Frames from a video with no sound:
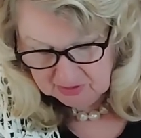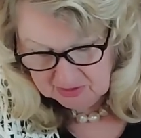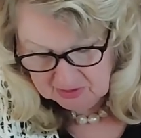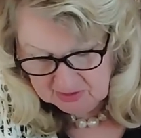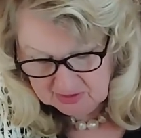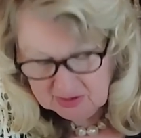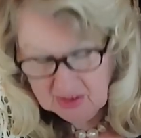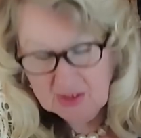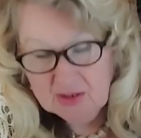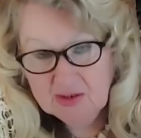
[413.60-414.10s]

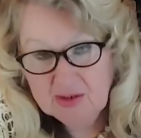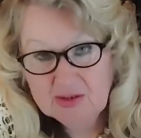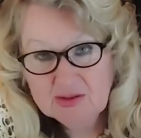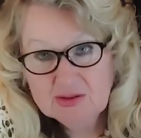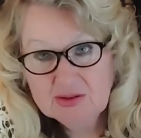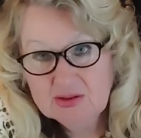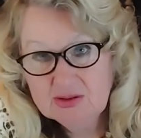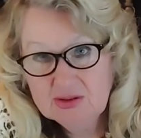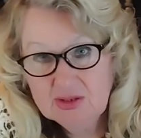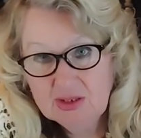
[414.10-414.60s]
his
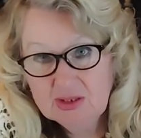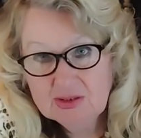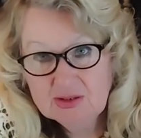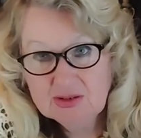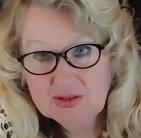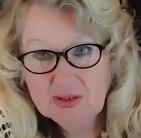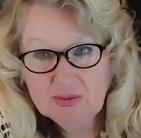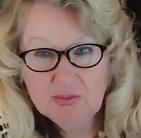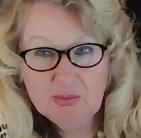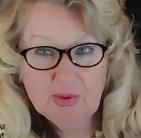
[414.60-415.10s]
silence. That's
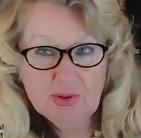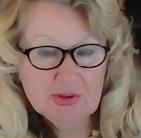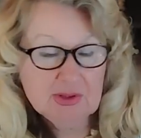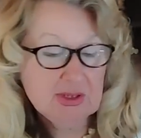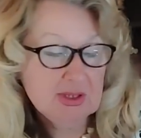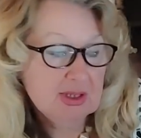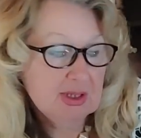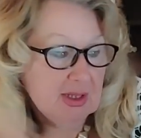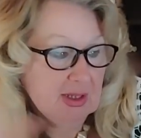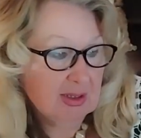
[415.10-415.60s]
the
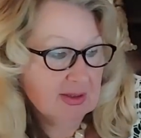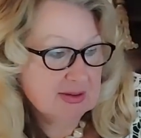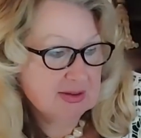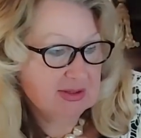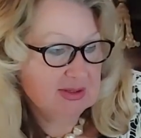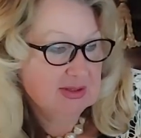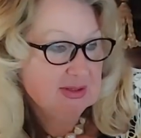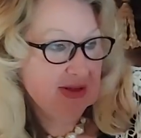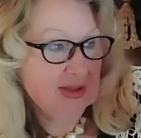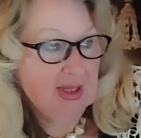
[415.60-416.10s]
bodyguard
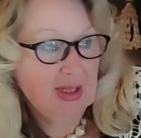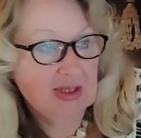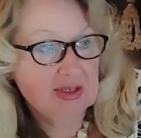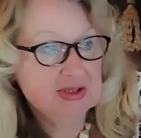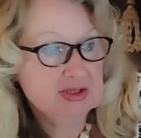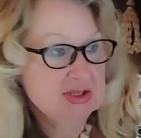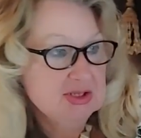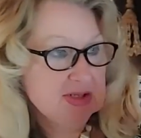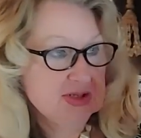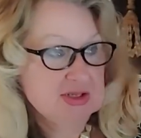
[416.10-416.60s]

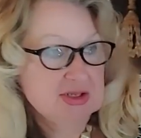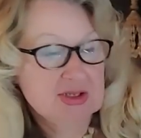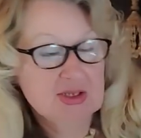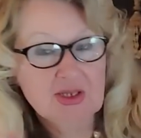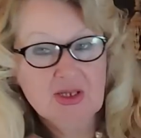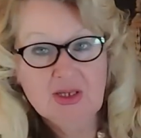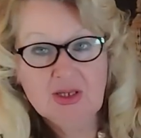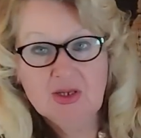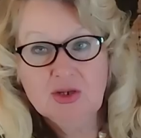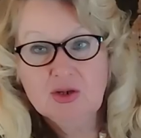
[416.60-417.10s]
slash
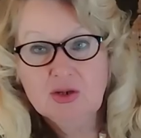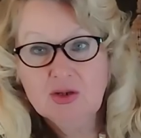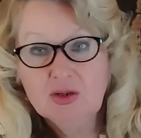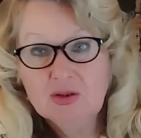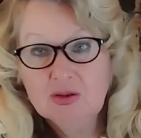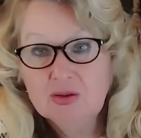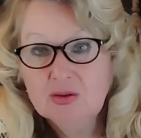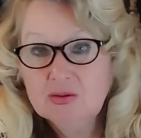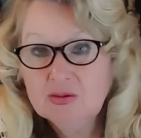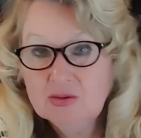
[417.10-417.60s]

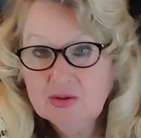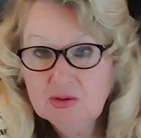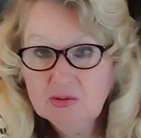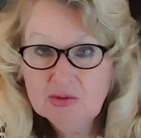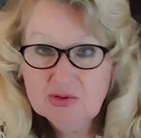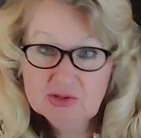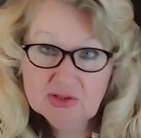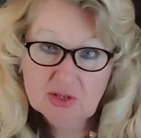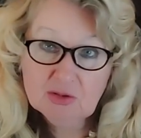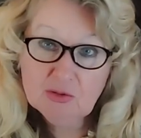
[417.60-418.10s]
he
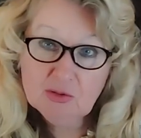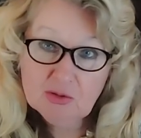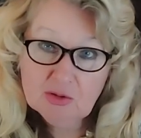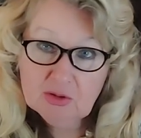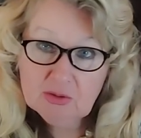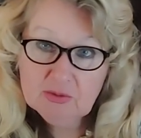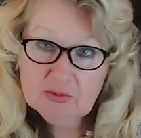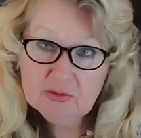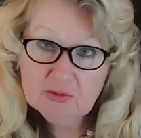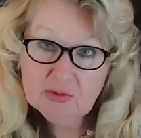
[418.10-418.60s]
was a
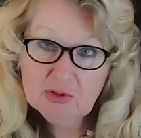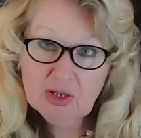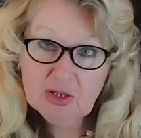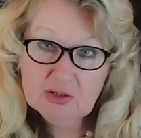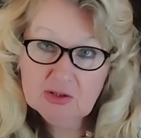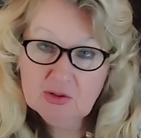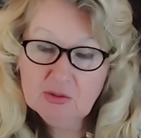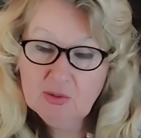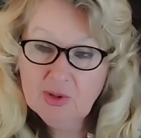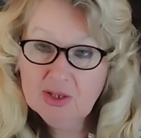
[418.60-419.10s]
cook
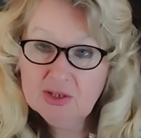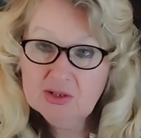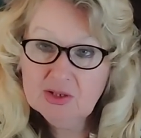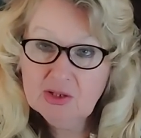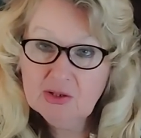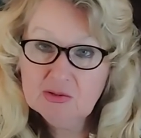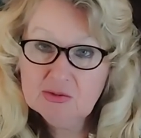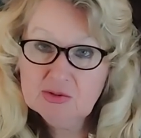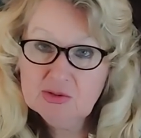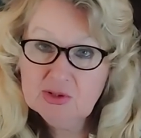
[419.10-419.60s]
at the White
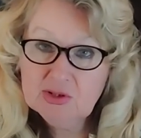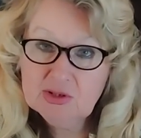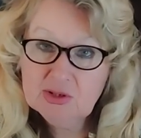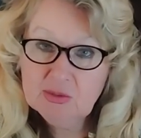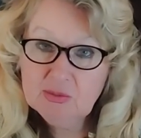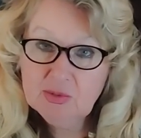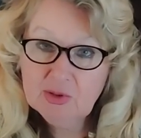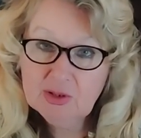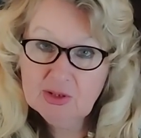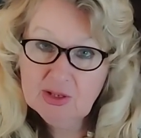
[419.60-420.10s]
House at the
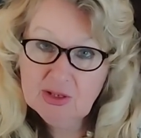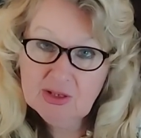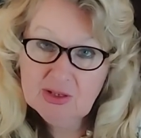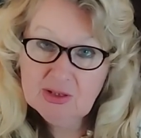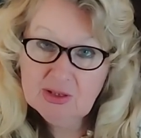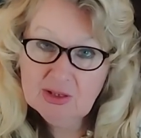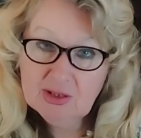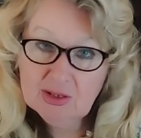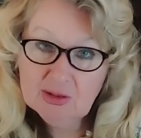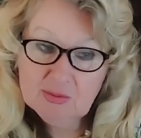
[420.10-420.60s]

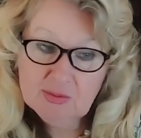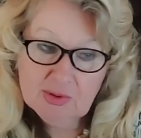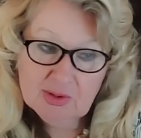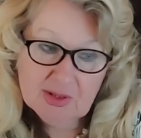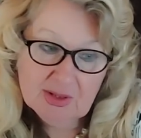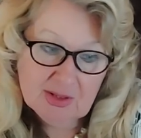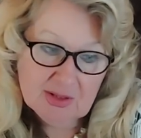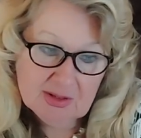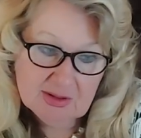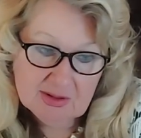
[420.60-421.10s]
beginning,
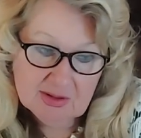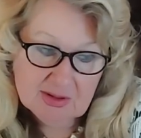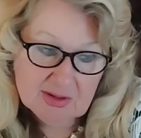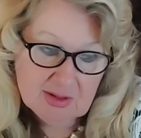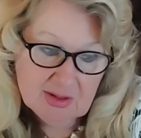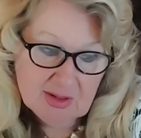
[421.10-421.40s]
but